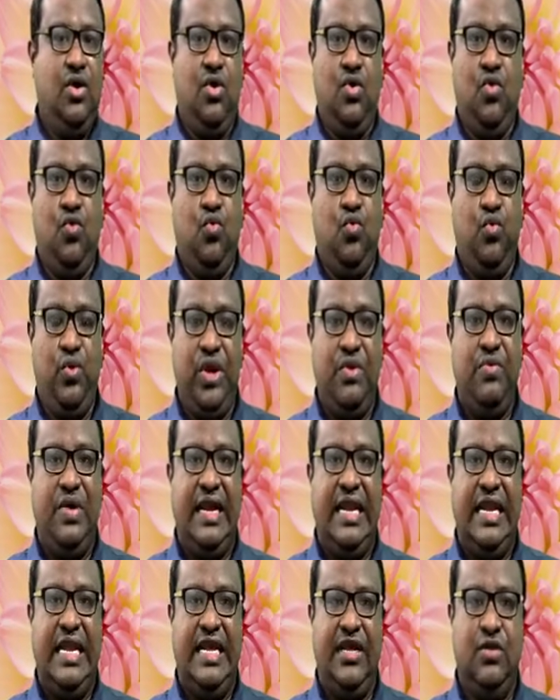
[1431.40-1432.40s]
we
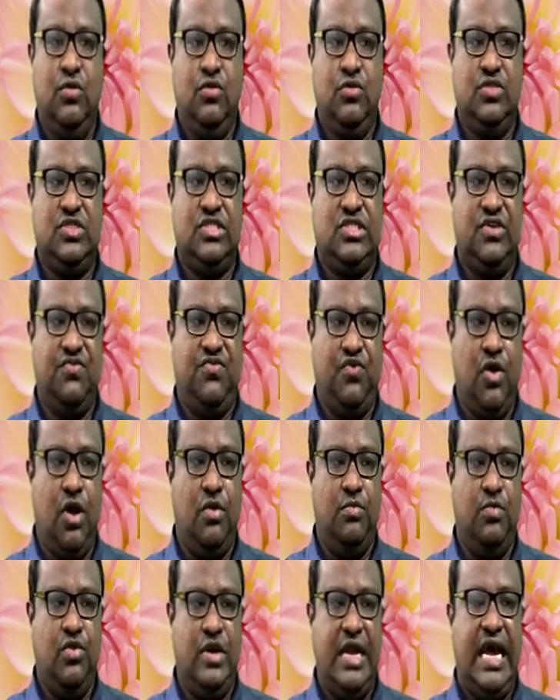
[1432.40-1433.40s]
will use the
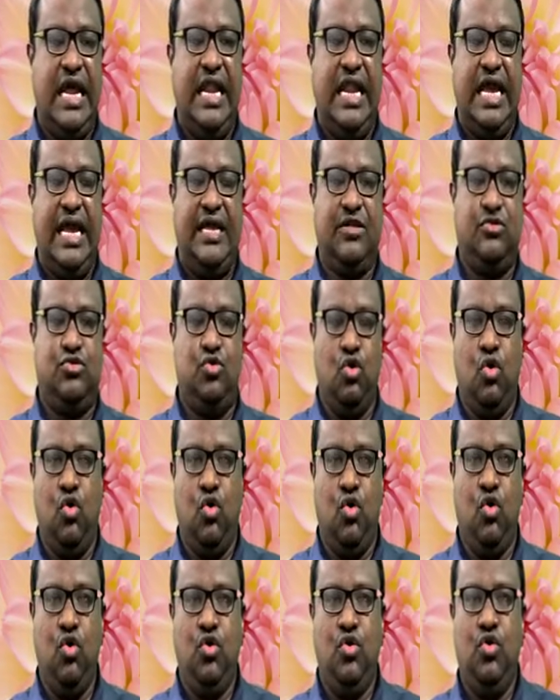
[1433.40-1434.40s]
formula like
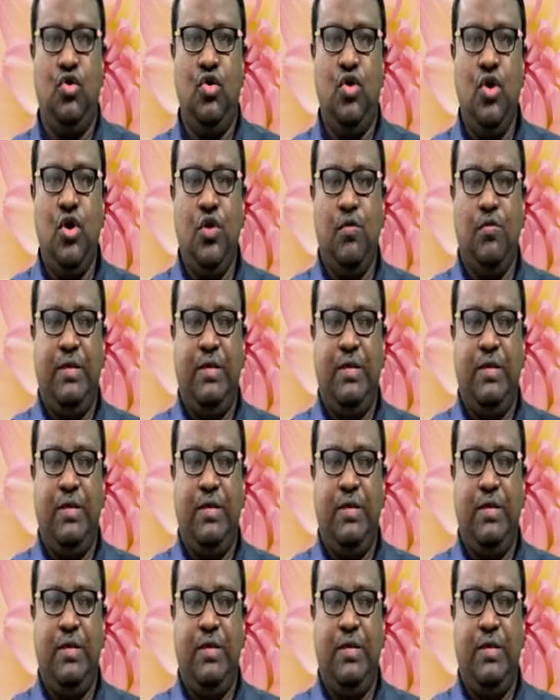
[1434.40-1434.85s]
though